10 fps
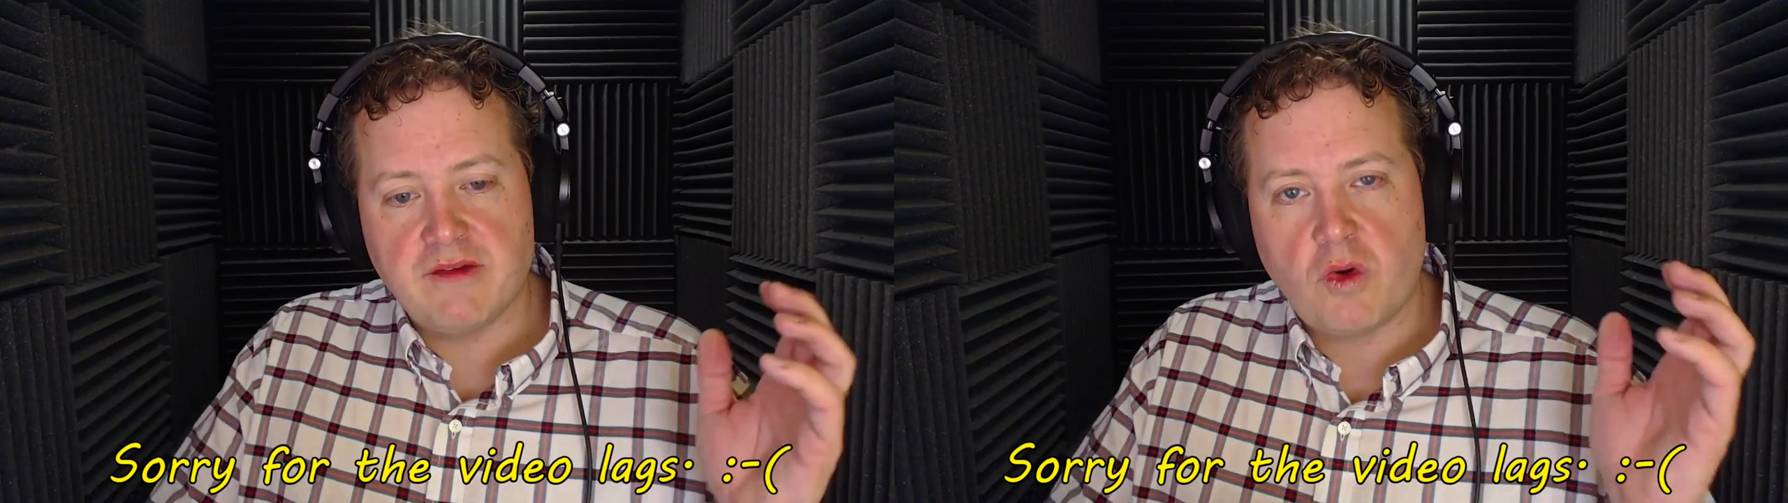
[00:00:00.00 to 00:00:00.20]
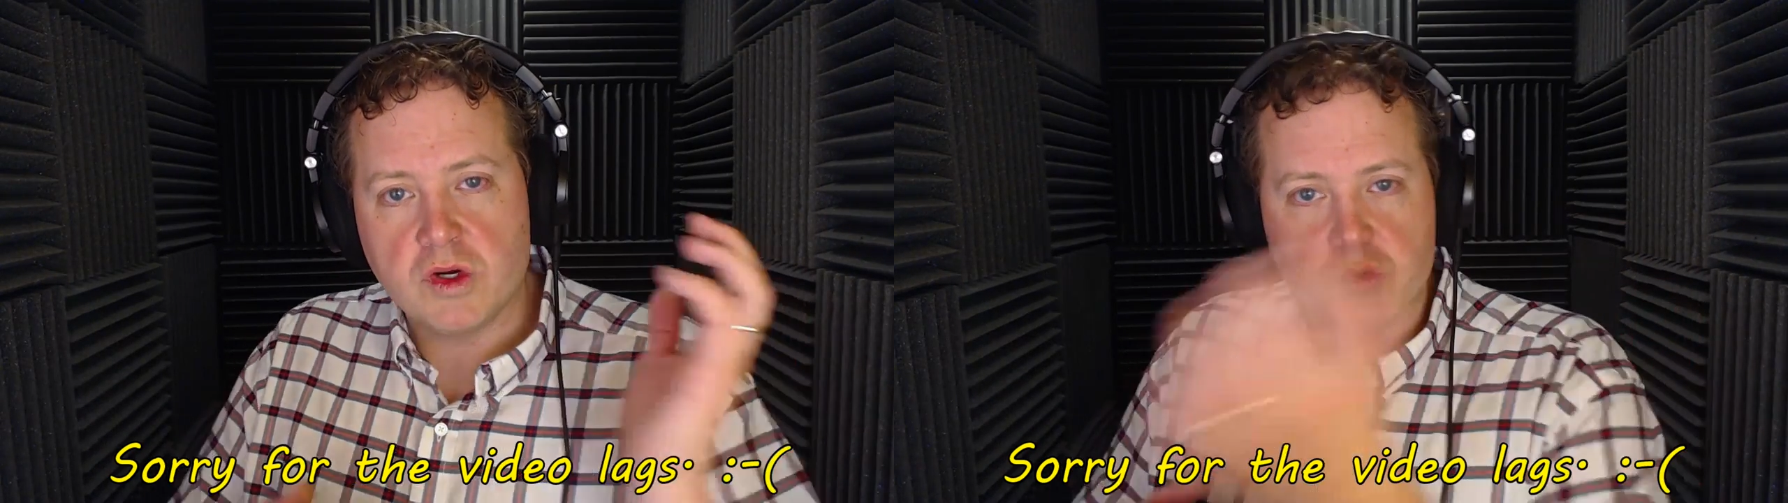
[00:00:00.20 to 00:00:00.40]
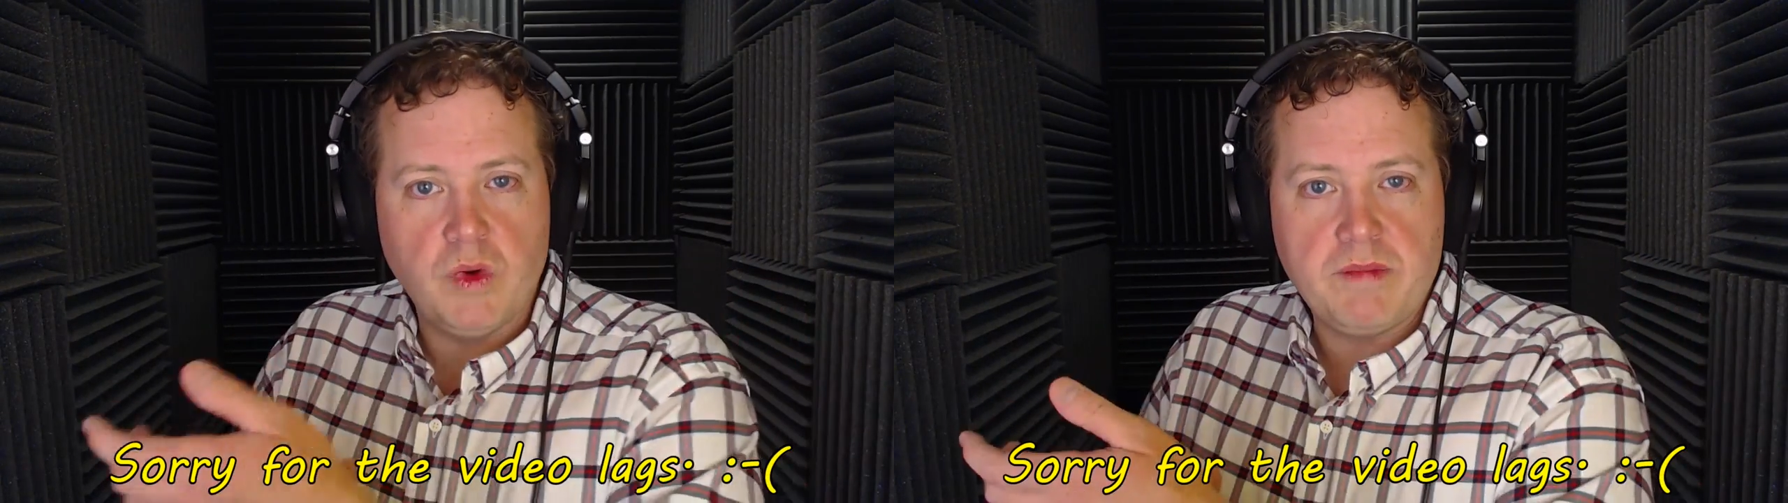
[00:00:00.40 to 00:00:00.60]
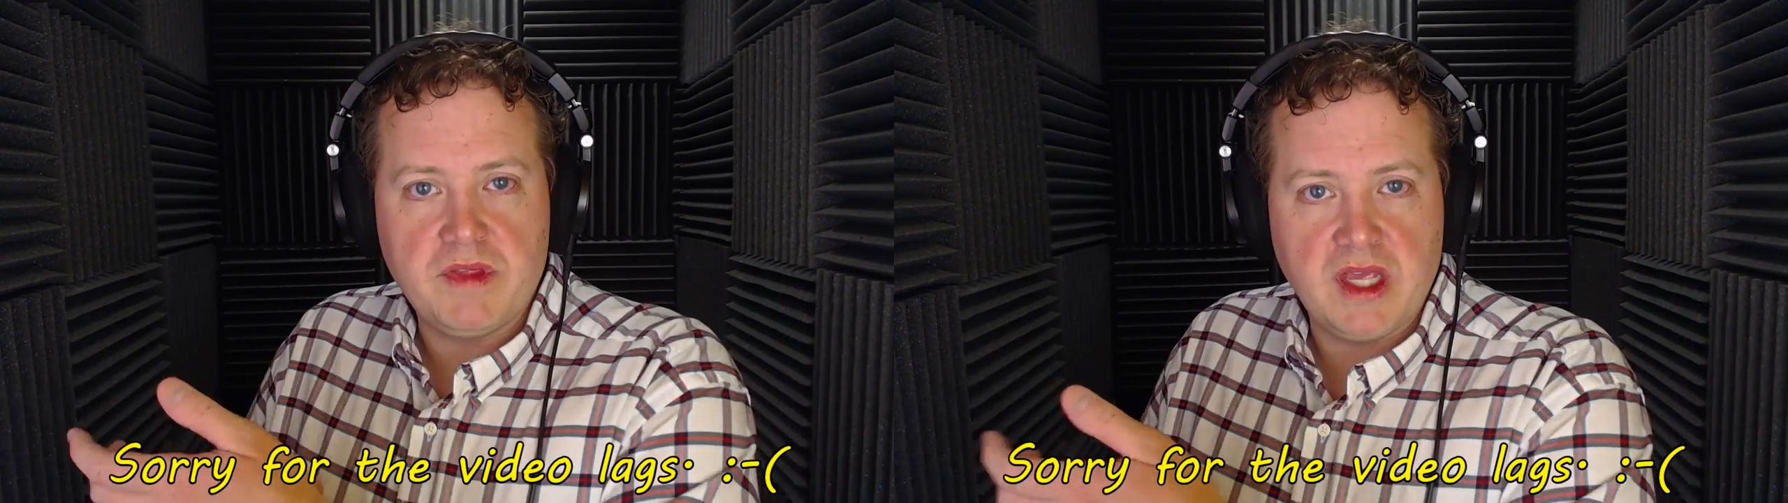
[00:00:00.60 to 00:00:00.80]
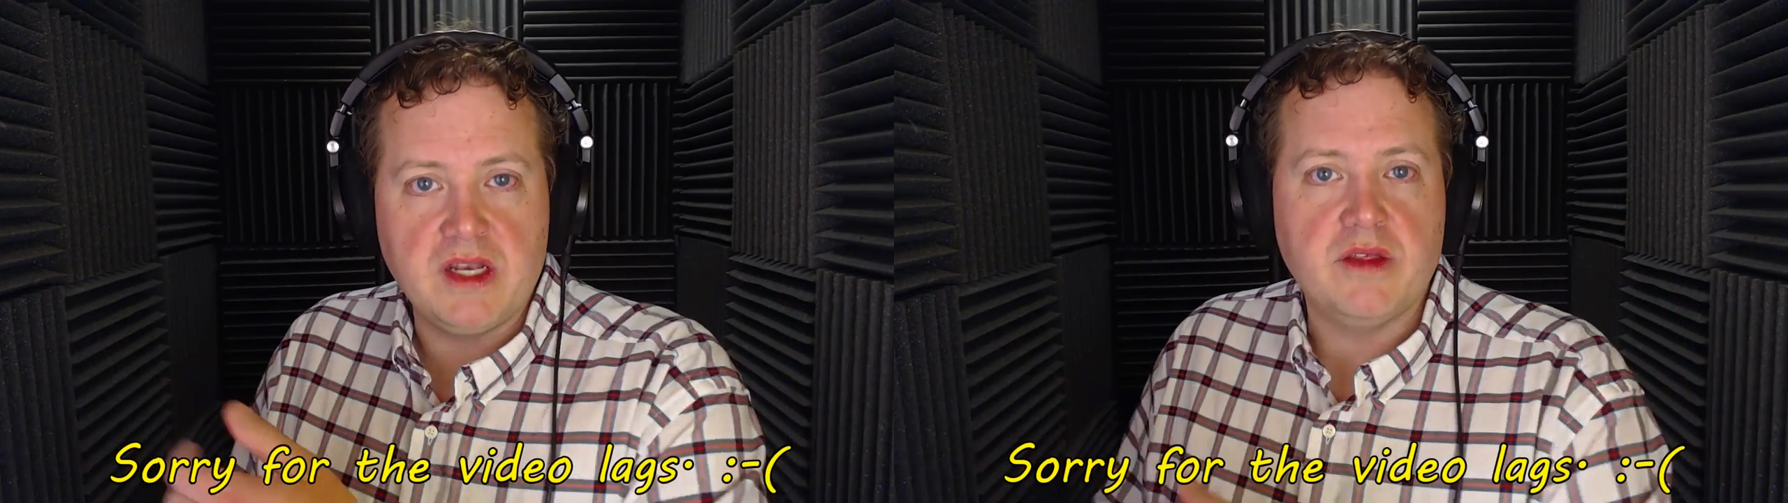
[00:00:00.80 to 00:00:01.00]
of course,
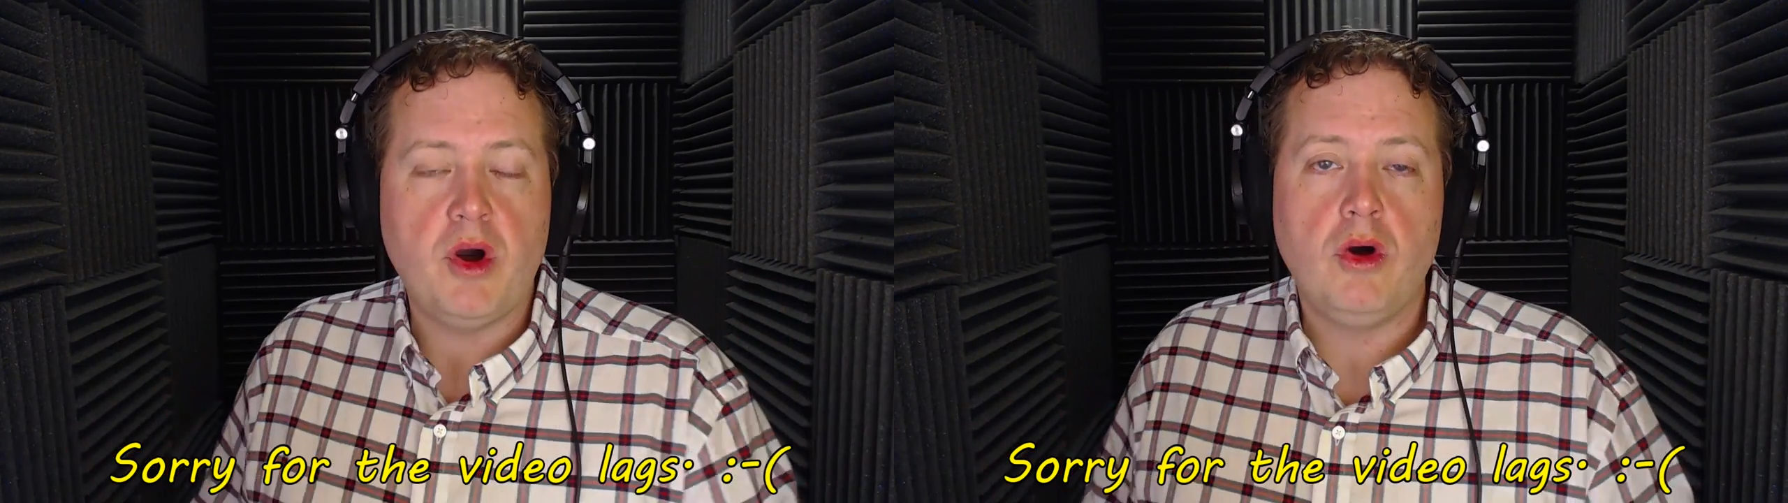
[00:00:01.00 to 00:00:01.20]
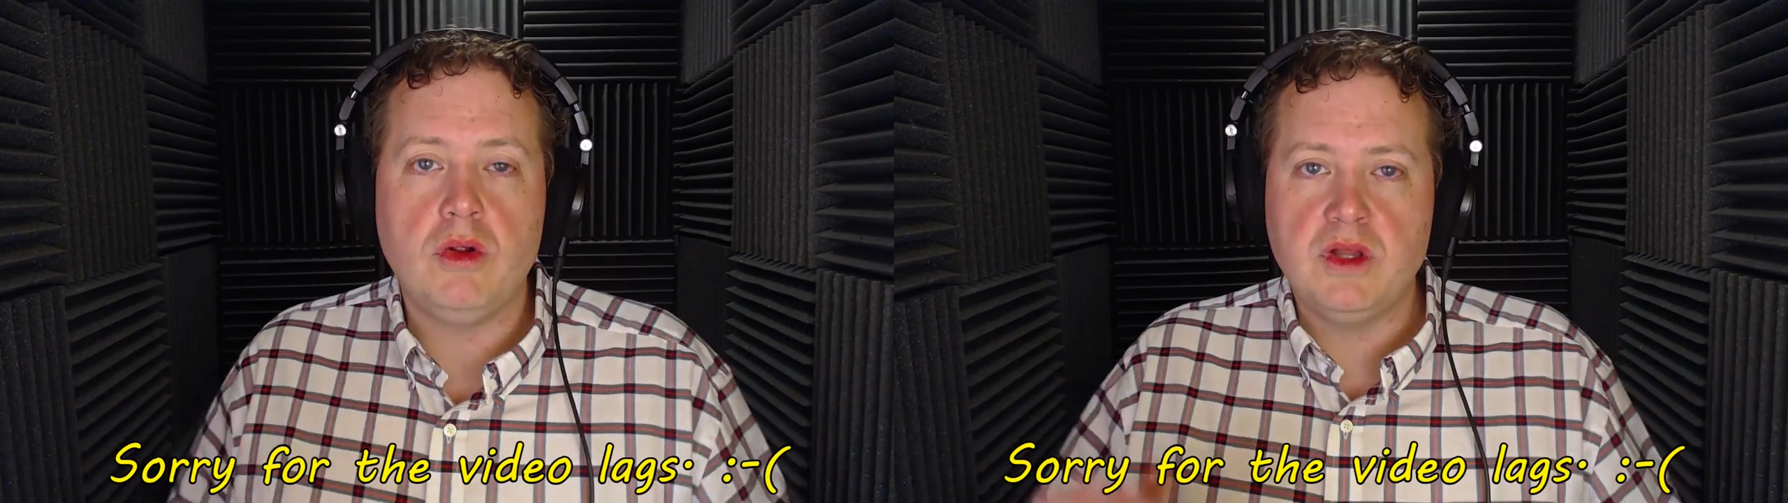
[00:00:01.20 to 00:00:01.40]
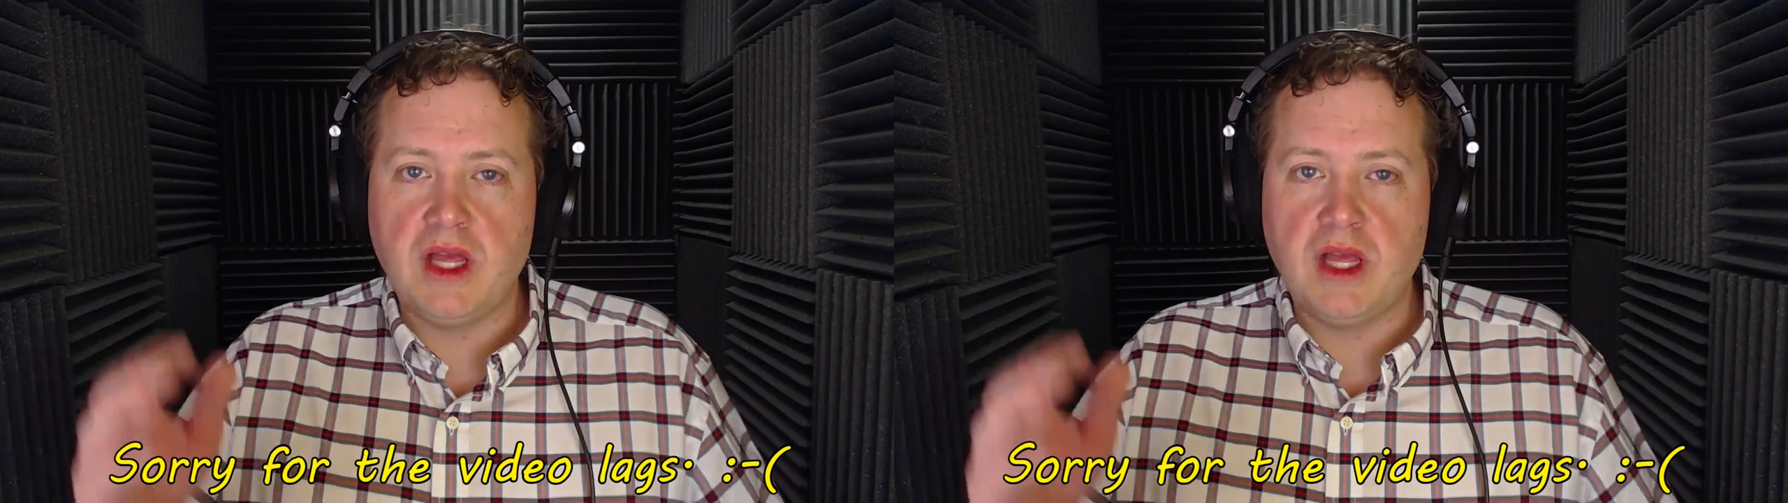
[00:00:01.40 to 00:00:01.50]
whipped the end of the pole.